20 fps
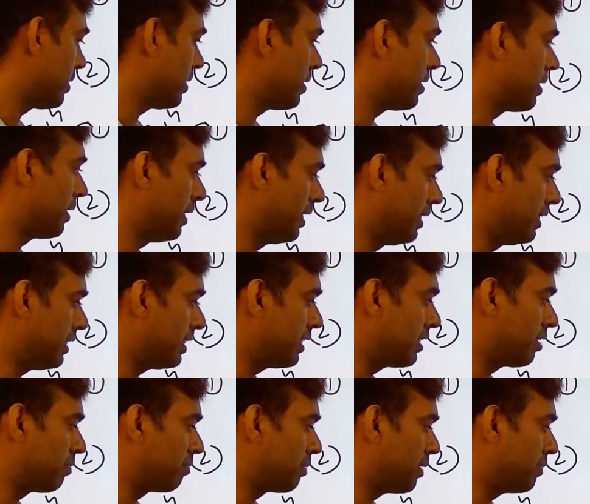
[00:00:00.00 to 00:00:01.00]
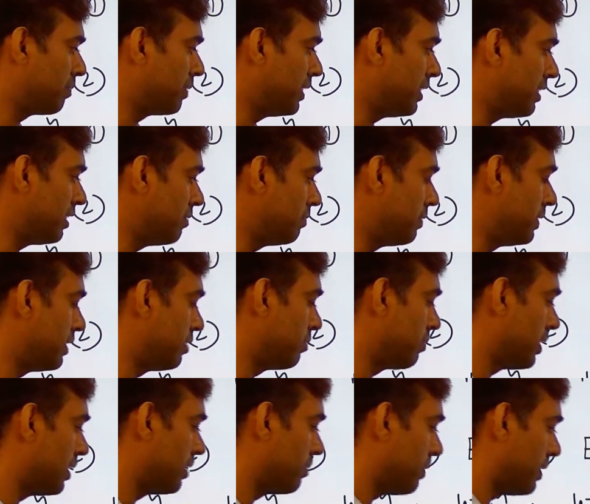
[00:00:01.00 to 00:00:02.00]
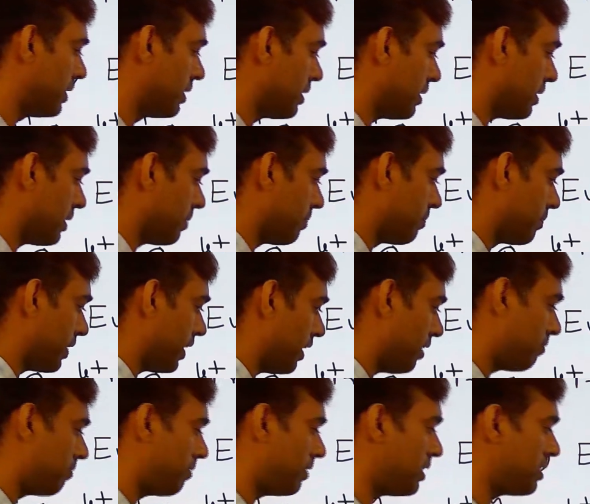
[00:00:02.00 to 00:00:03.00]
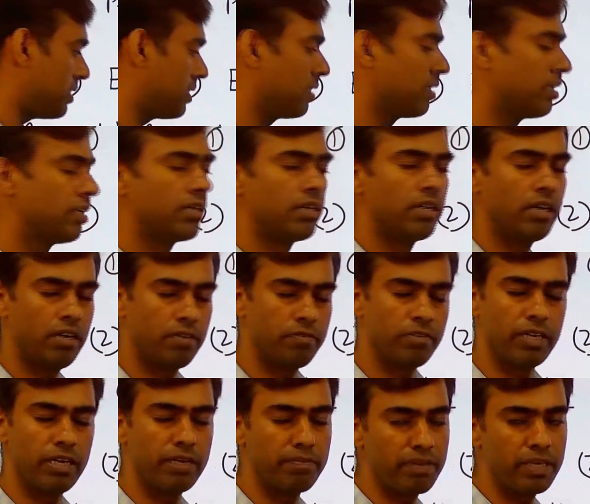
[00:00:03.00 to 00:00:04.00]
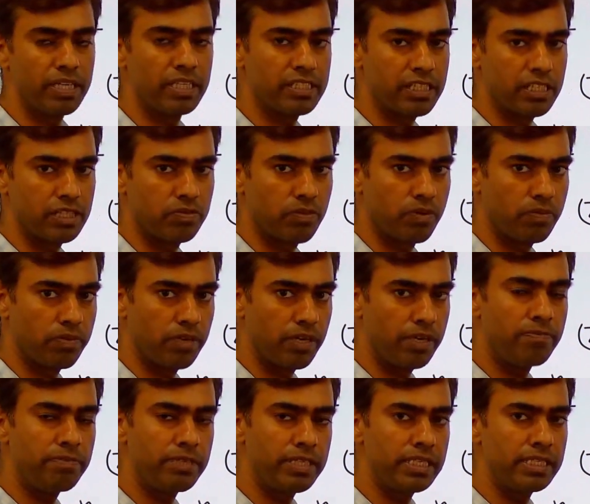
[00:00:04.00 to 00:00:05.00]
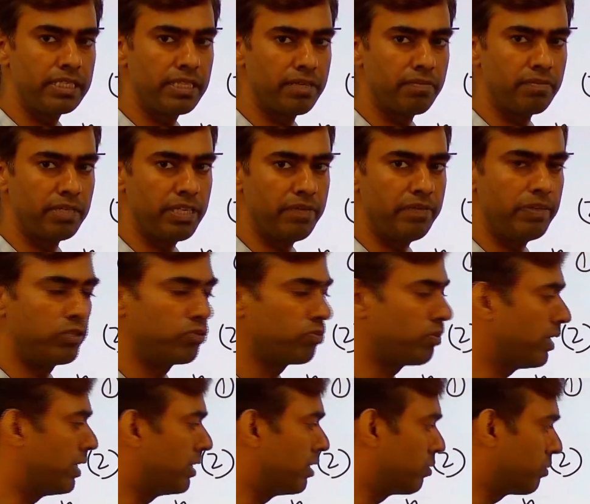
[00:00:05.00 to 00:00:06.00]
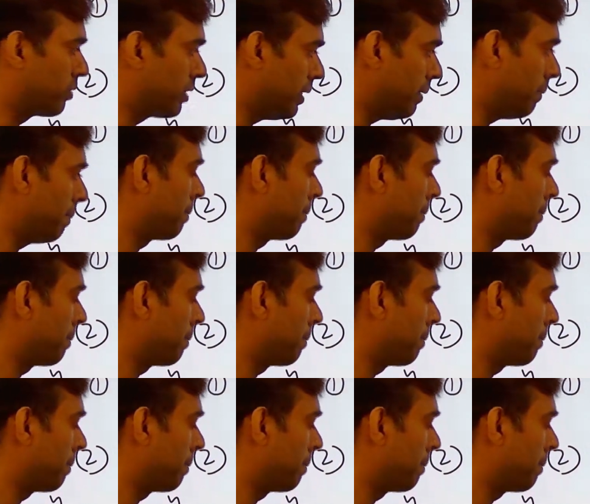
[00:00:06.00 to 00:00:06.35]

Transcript: integral property, we divide by the fs of a Laplace transform for ft, then we able to find out a